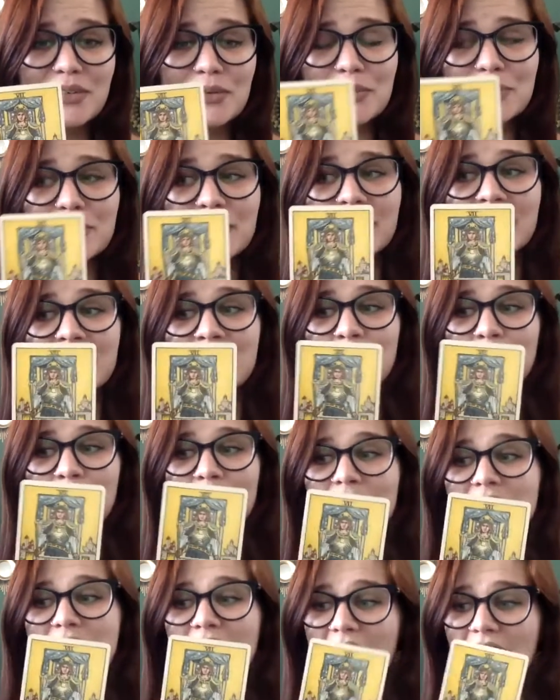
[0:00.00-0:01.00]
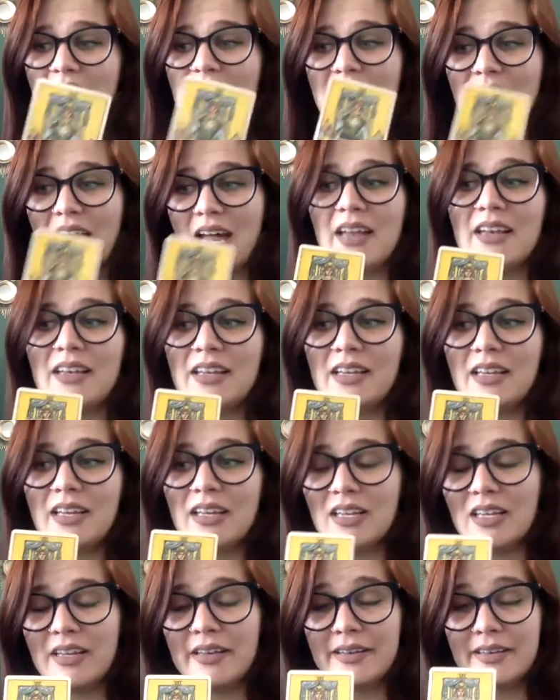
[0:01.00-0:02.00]
We're taking that
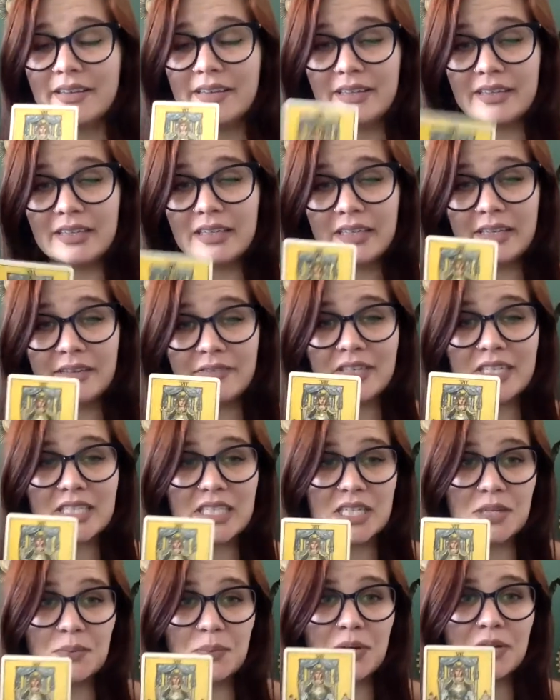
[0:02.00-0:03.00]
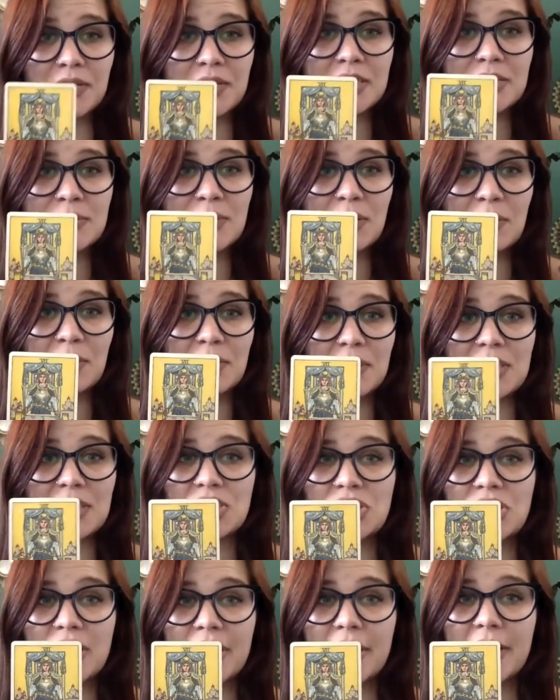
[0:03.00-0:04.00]
even deeper this week with the
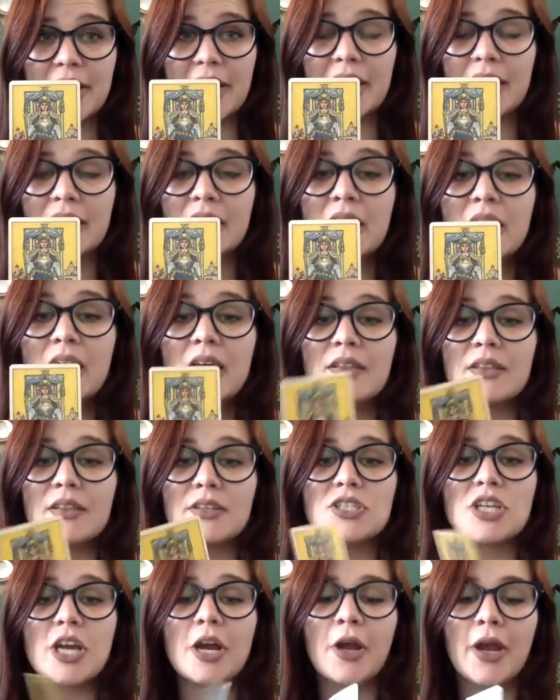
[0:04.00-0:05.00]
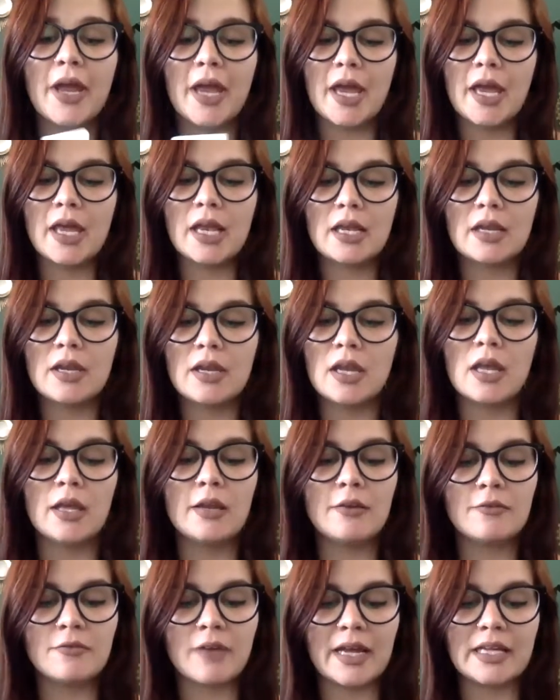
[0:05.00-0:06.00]
Chariot. The Chariot
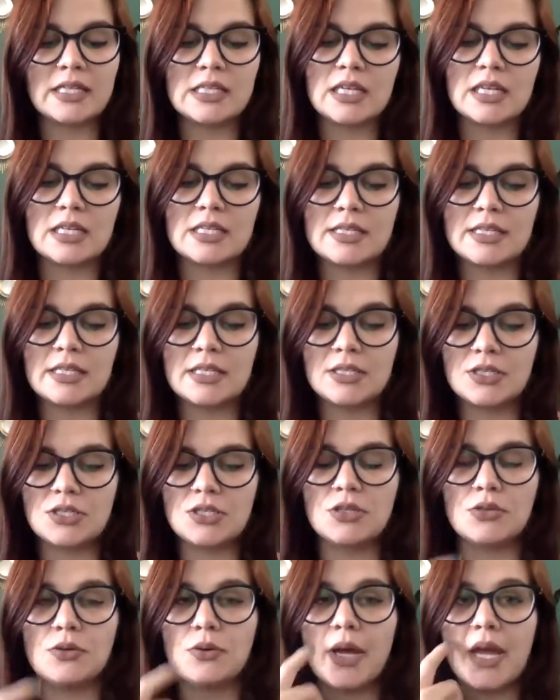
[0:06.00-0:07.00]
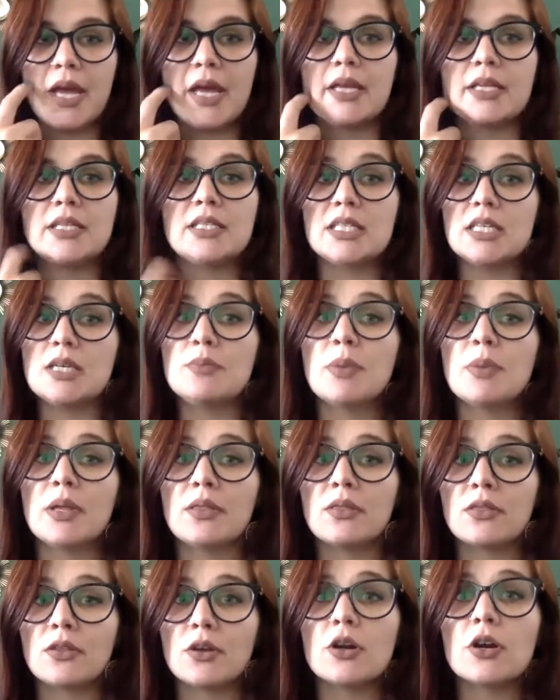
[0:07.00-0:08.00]
invites us into a deep
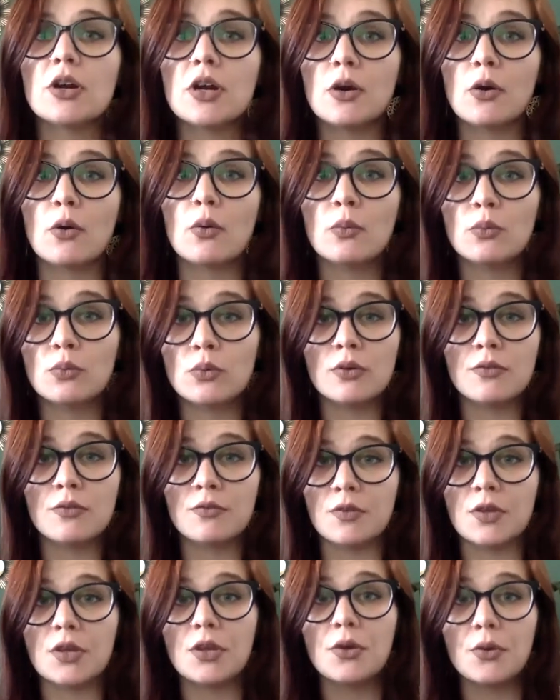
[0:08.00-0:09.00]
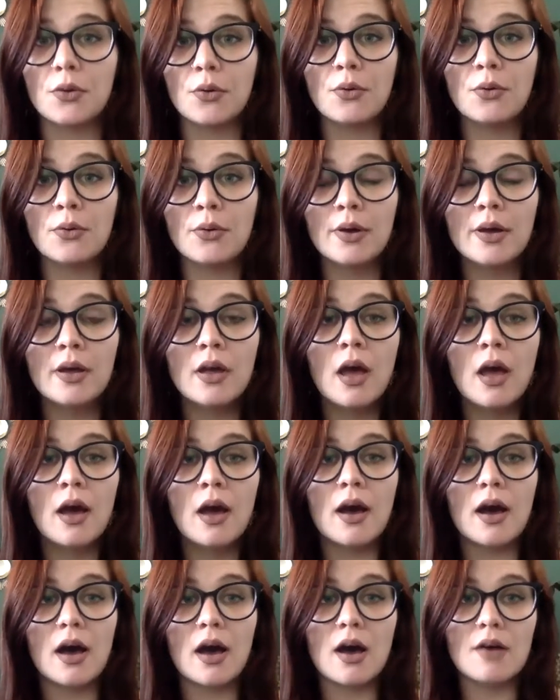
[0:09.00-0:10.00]
and thorough review
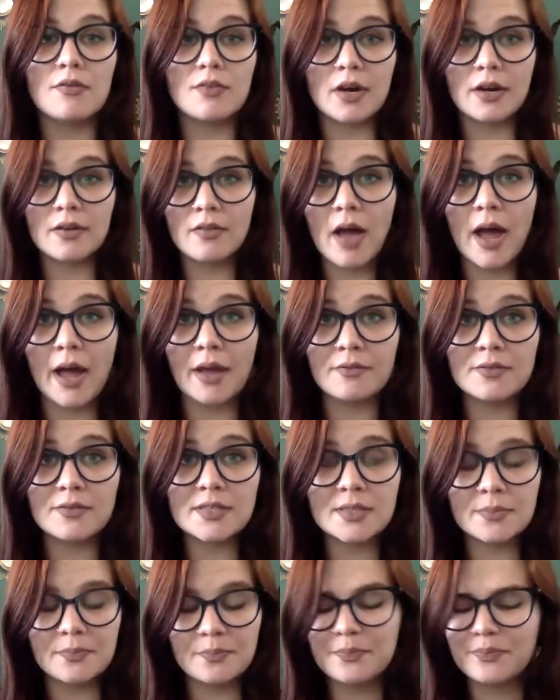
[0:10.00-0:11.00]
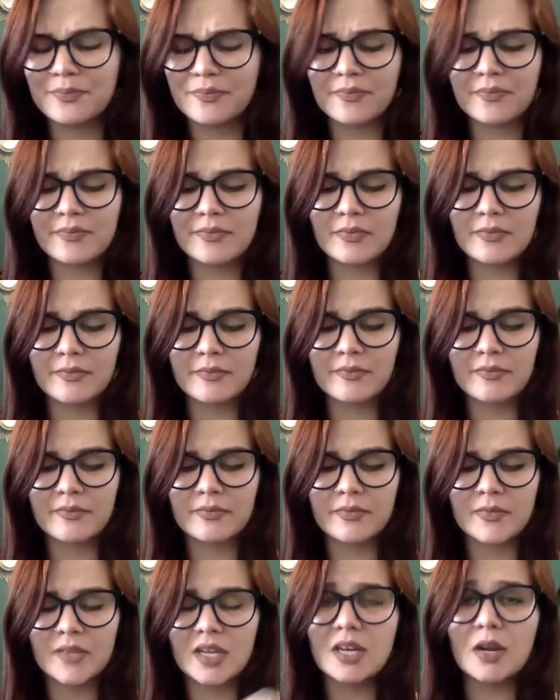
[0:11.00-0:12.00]
of our lives.
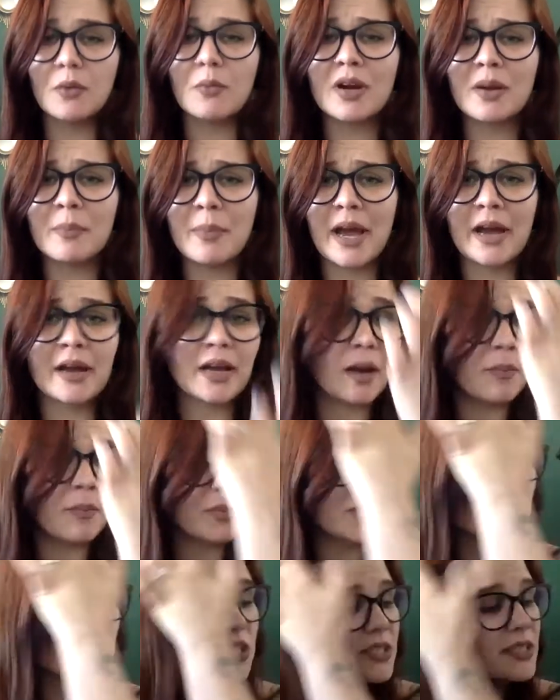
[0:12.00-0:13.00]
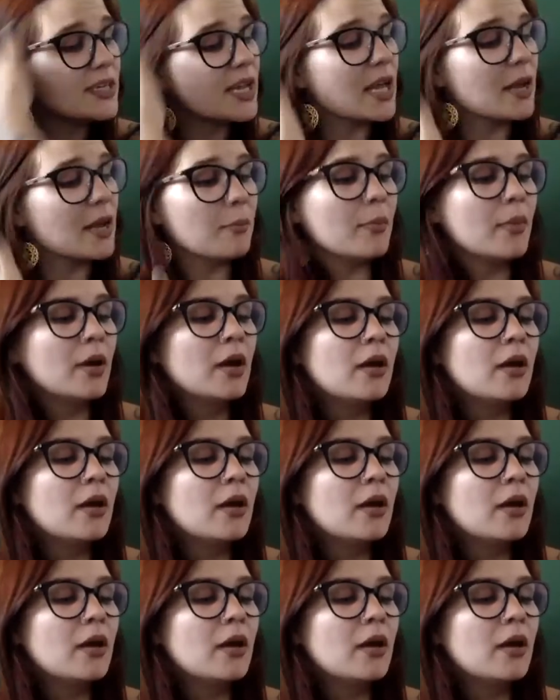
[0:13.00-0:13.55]
And I want to back up and just name